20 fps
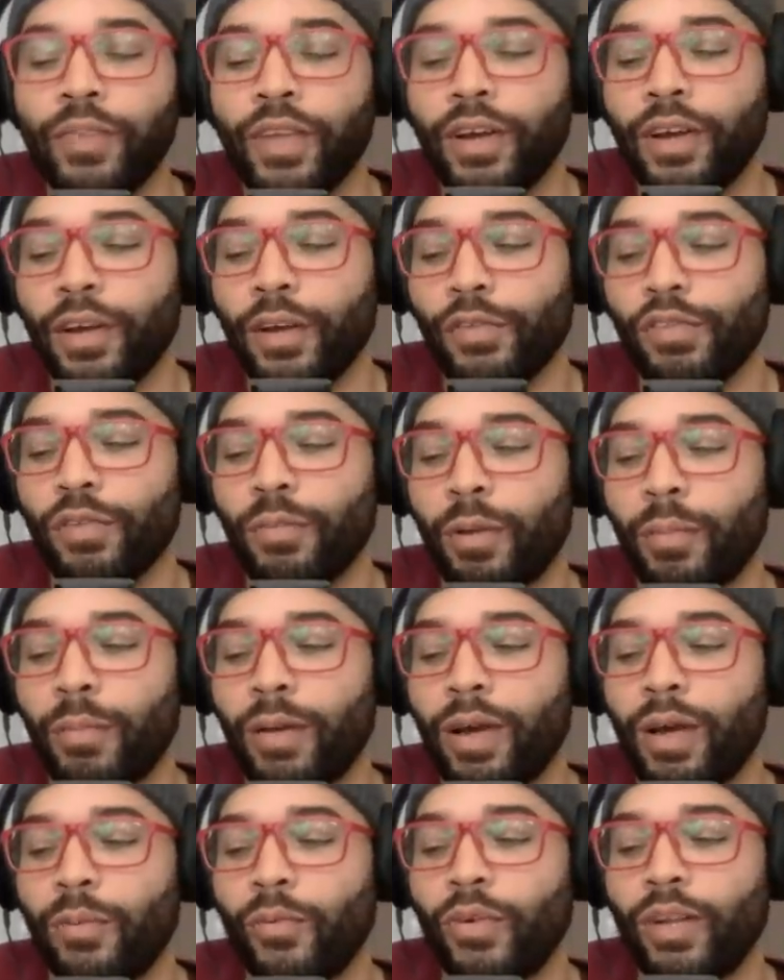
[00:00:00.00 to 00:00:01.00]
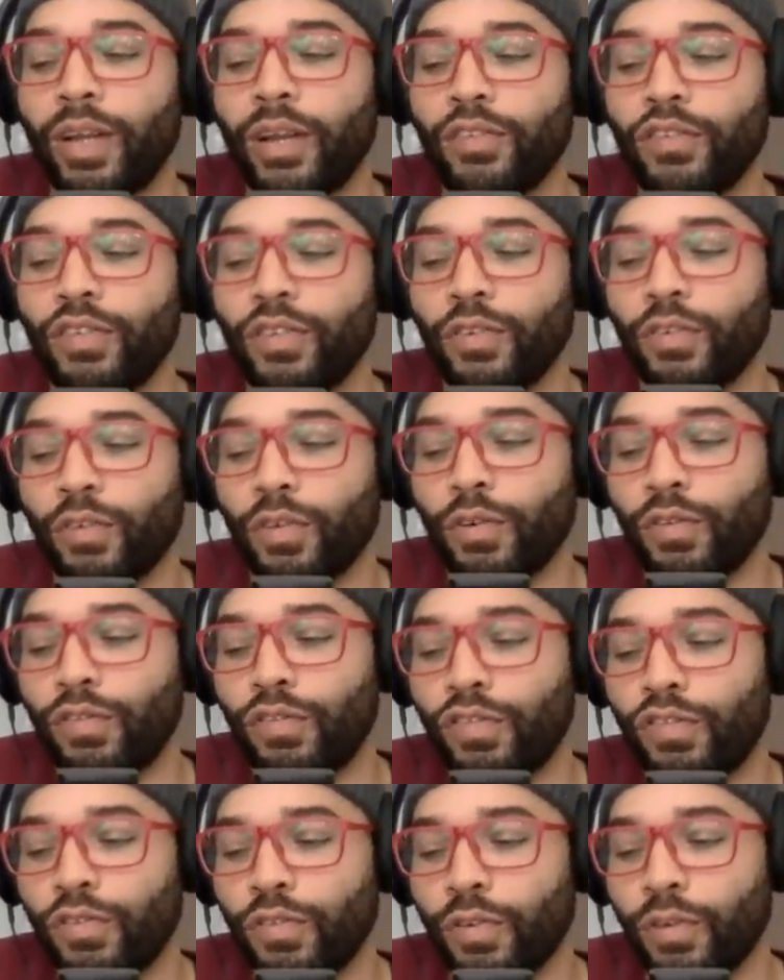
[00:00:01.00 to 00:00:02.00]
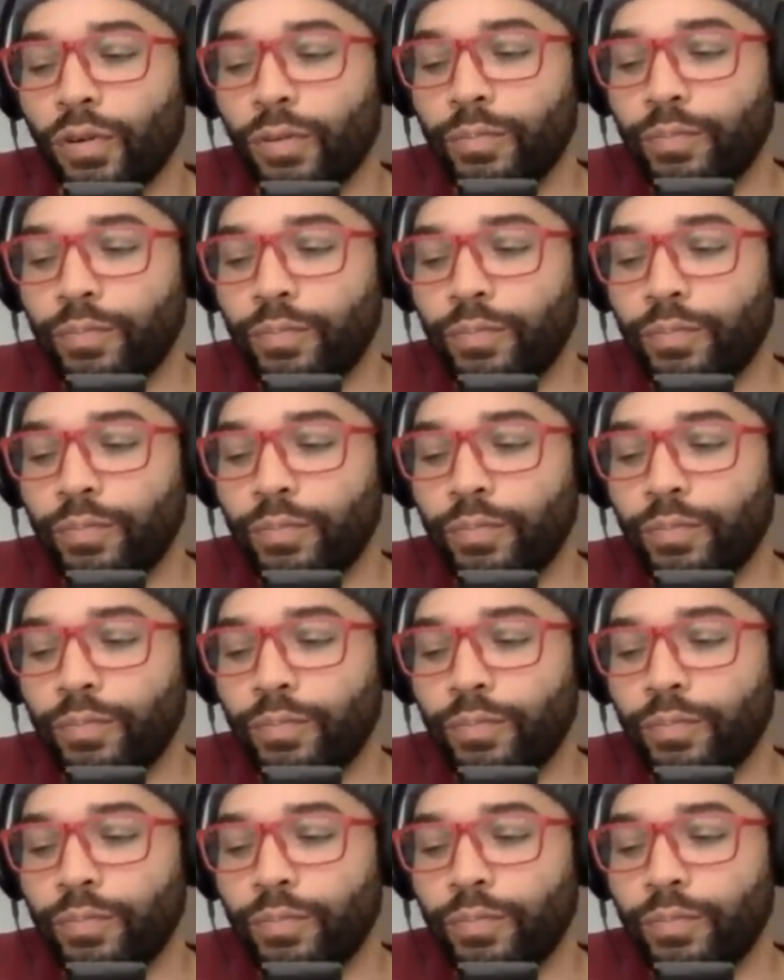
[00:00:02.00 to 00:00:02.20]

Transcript: Uh, so my mom went out to the grocery store.